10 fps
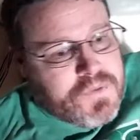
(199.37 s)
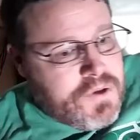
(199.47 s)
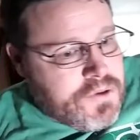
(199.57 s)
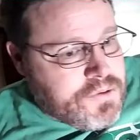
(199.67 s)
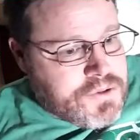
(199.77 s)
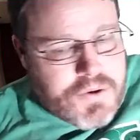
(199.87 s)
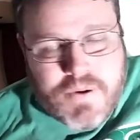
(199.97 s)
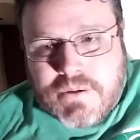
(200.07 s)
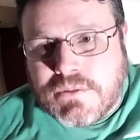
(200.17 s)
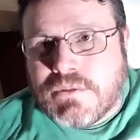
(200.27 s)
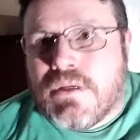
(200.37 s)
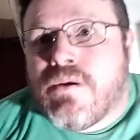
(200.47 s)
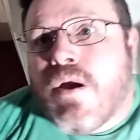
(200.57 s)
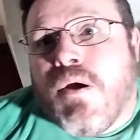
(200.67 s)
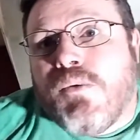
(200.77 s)
too. So
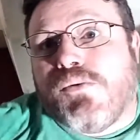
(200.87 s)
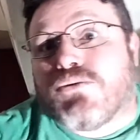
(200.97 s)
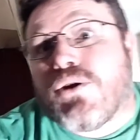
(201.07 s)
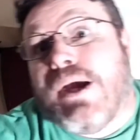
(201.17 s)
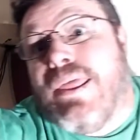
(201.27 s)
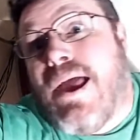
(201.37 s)
we'll try